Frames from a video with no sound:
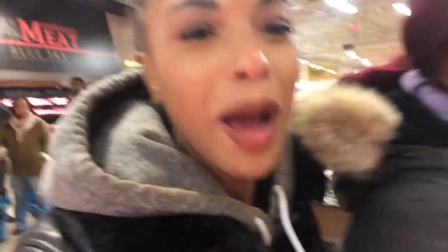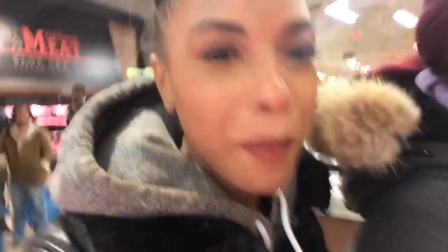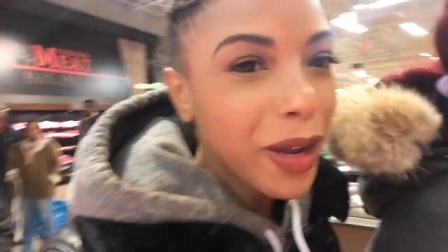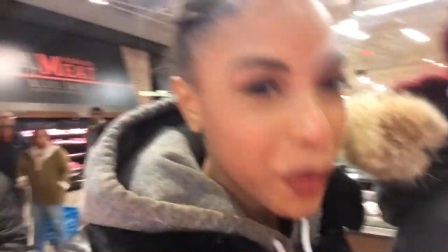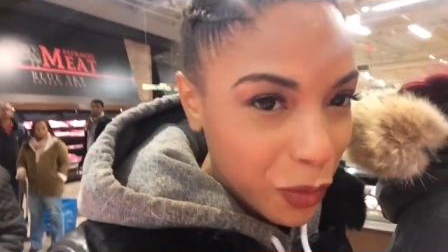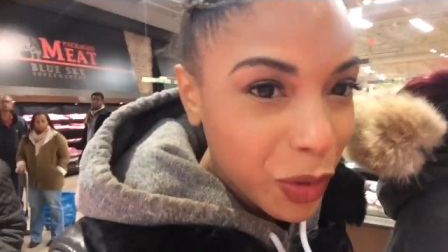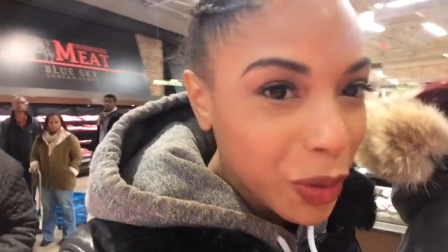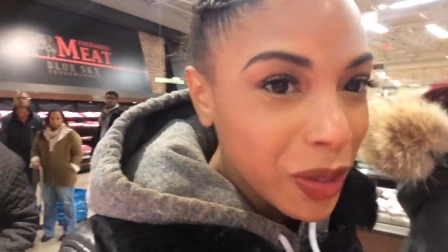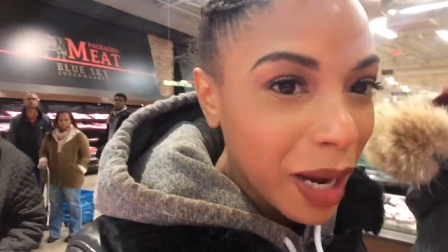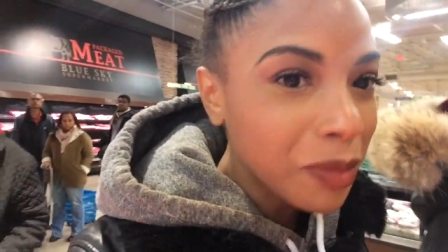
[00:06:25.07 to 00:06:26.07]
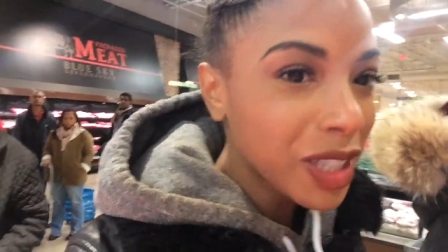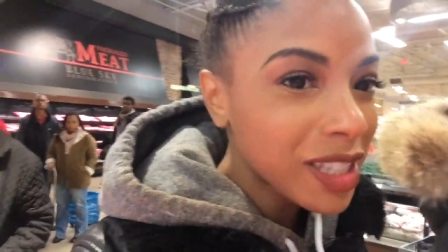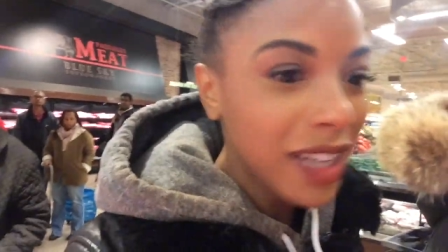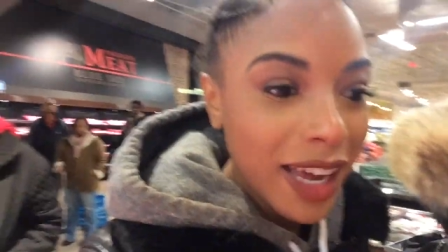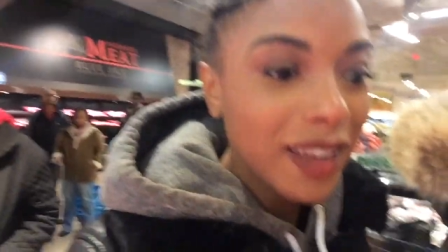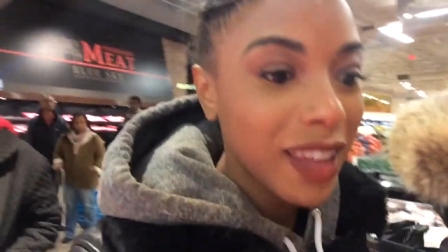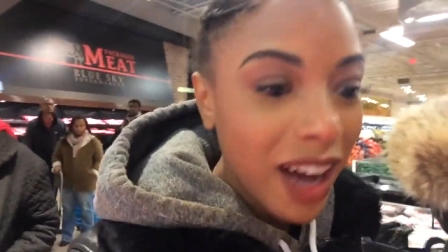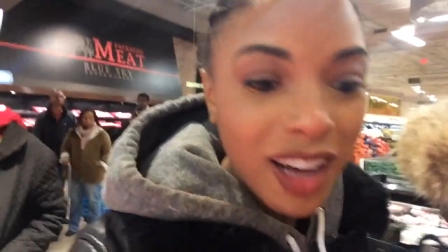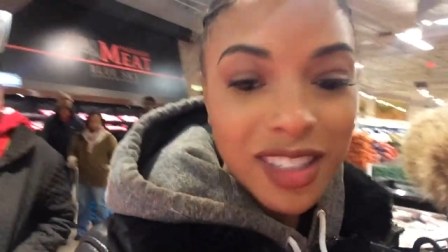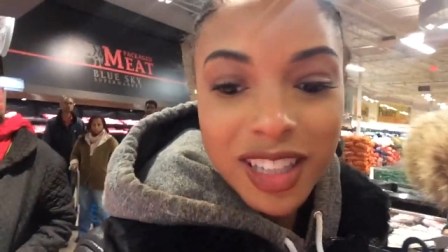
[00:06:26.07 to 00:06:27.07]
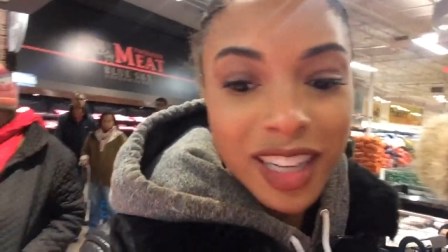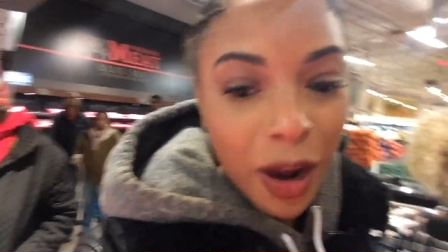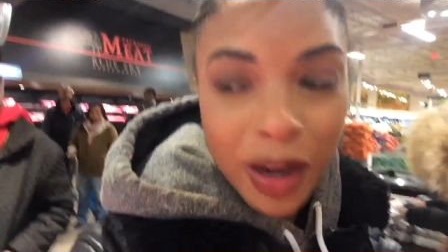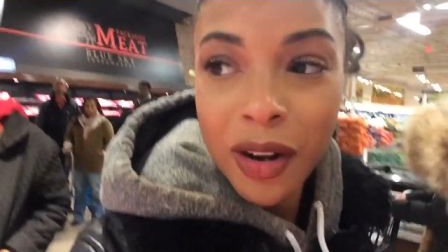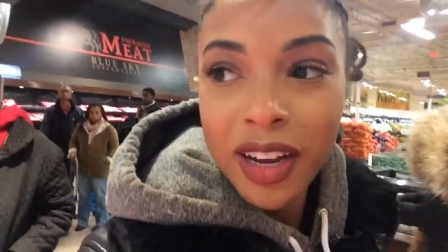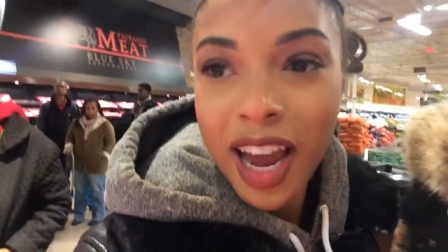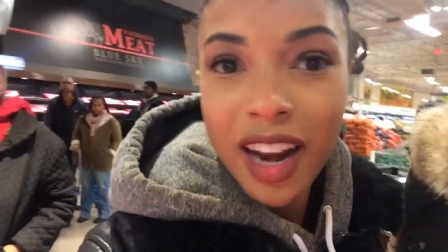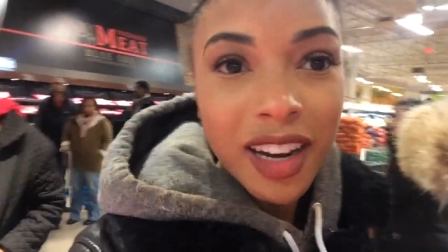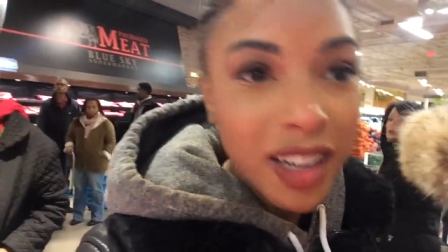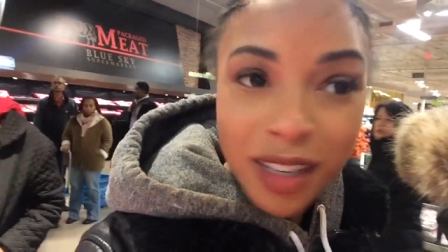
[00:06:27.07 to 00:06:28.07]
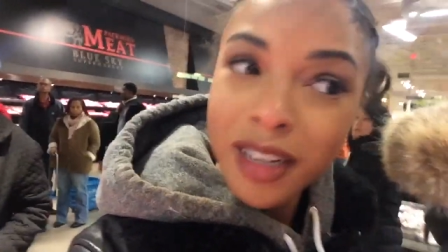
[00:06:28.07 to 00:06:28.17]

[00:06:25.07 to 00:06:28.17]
not being rude. I'm just saying they're hustling out here in Canada.